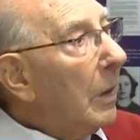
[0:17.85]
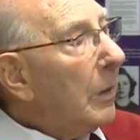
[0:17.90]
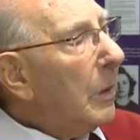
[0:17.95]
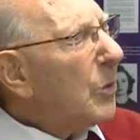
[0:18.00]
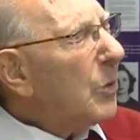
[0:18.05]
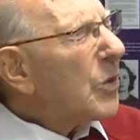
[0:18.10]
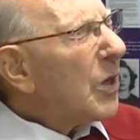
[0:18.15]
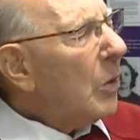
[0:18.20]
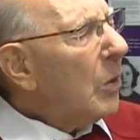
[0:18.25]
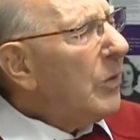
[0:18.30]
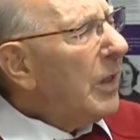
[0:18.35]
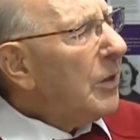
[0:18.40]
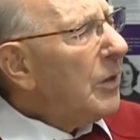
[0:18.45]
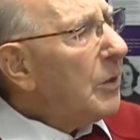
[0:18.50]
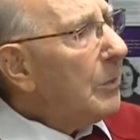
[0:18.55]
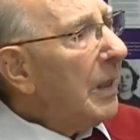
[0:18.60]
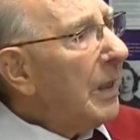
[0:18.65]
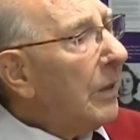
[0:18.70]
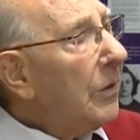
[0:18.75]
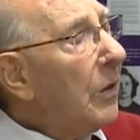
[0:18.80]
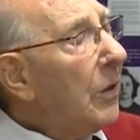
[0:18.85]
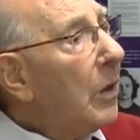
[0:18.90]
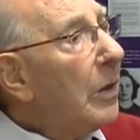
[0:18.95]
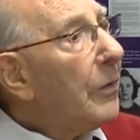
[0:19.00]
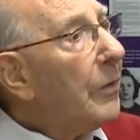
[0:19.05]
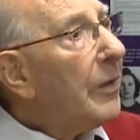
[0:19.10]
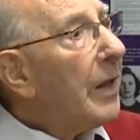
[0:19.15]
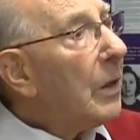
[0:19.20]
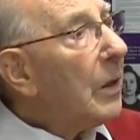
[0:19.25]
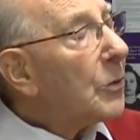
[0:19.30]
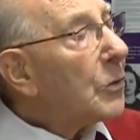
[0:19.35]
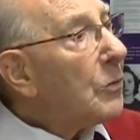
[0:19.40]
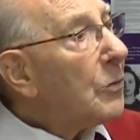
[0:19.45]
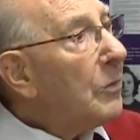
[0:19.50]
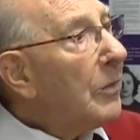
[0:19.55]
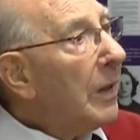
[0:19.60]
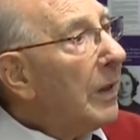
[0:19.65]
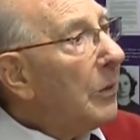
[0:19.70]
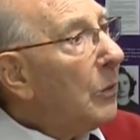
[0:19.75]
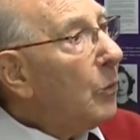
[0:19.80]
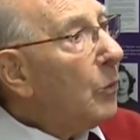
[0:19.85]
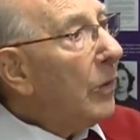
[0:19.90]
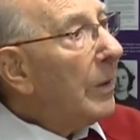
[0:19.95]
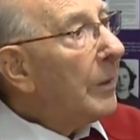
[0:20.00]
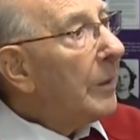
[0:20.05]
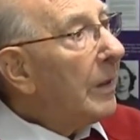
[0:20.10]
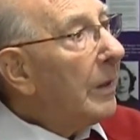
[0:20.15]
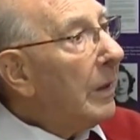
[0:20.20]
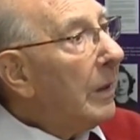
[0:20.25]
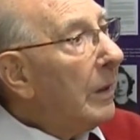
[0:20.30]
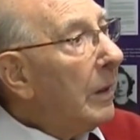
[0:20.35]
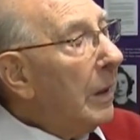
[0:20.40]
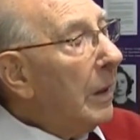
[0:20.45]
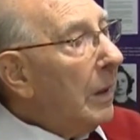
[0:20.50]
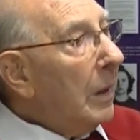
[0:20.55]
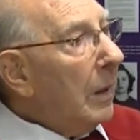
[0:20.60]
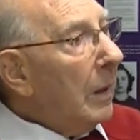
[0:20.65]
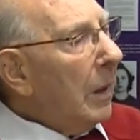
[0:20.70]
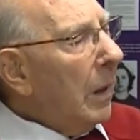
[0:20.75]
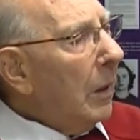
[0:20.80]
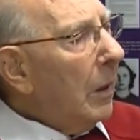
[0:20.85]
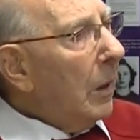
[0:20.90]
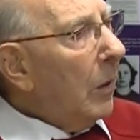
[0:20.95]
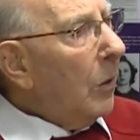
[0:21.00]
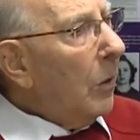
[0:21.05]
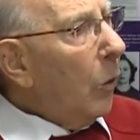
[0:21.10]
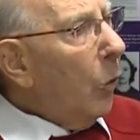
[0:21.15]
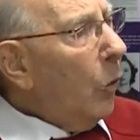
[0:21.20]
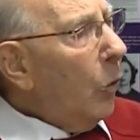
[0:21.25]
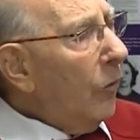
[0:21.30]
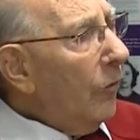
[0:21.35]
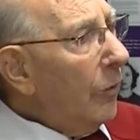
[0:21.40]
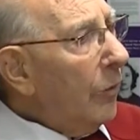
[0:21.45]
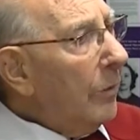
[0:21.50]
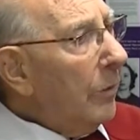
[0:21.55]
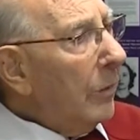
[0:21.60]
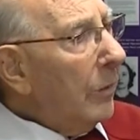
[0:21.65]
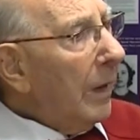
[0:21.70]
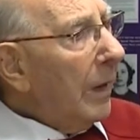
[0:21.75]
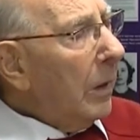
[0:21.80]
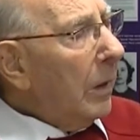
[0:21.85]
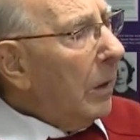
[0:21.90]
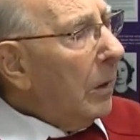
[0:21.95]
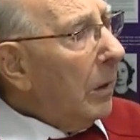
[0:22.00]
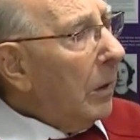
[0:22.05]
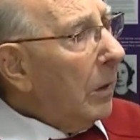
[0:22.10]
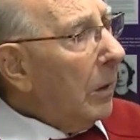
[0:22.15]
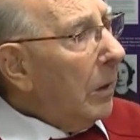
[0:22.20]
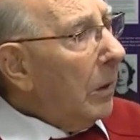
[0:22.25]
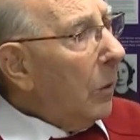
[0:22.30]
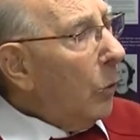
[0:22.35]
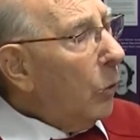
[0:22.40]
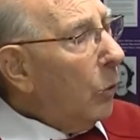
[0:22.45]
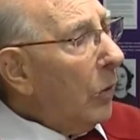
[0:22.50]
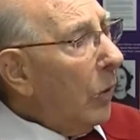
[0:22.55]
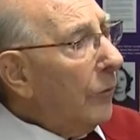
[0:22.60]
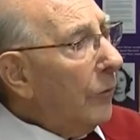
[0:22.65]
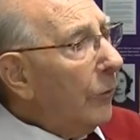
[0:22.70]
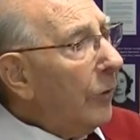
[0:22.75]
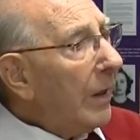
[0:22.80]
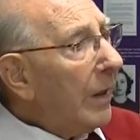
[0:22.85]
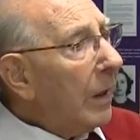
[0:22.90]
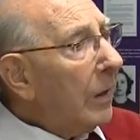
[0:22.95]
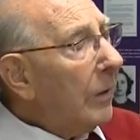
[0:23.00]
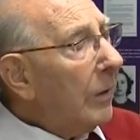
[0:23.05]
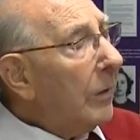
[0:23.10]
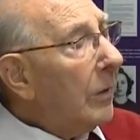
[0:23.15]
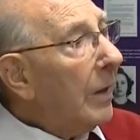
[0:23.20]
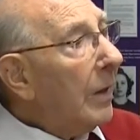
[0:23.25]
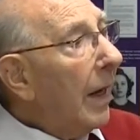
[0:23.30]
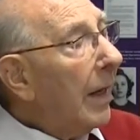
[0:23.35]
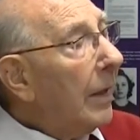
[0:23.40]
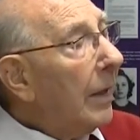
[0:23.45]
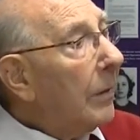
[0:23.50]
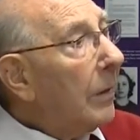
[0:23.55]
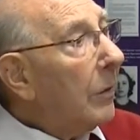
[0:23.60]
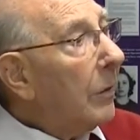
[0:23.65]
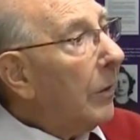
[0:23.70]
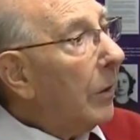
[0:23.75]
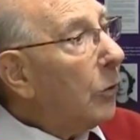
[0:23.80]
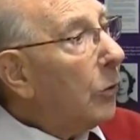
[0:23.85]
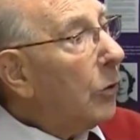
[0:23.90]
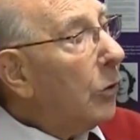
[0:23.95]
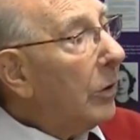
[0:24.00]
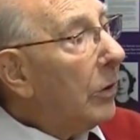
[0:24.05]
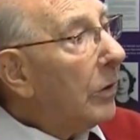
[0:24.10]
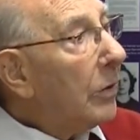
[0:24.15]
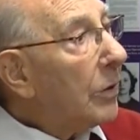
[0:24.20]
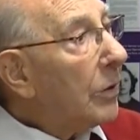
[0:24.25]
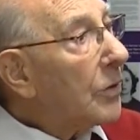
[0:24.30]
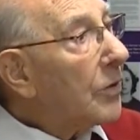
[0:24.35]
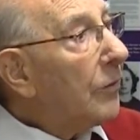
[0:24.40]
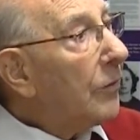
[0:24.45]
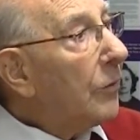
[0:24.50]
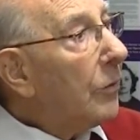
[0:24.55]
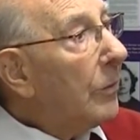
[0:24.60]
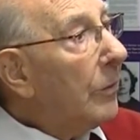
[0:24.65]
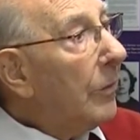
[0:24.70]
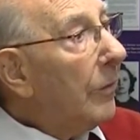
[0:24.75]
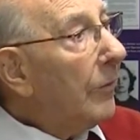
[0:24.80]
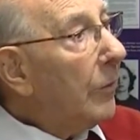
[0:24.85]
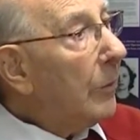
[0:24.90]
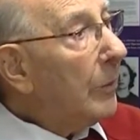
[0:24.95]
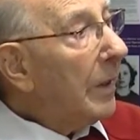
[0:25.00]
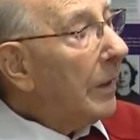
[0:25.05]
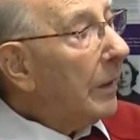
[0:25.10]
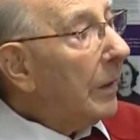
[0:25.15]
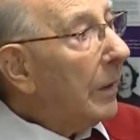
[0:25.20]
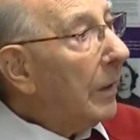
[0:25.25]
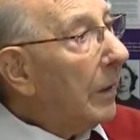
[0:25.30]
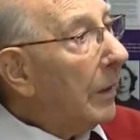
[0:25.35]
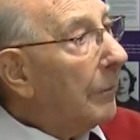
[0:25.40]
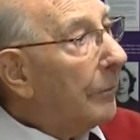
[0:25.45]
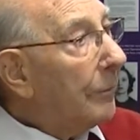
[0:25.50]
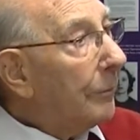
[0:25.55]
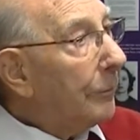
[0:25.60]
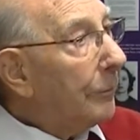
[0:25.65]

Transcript: It was only to be 9,000 men and women, uh, all from uh, all over England and Gurkhas from, from India.